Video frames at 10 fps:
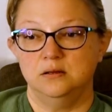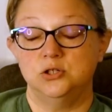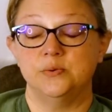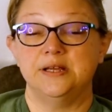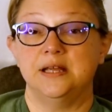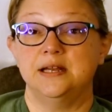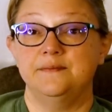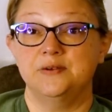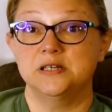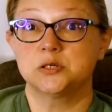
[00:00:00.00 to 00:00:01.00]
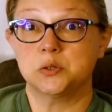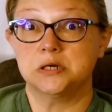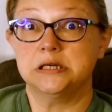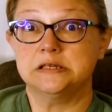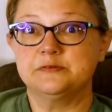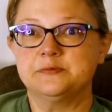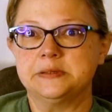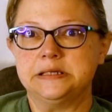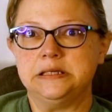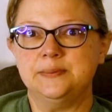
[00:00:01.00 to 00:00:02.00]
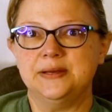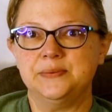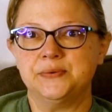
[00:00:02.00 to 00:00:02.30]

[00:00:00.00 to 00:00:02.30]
doing an inventory of my eBay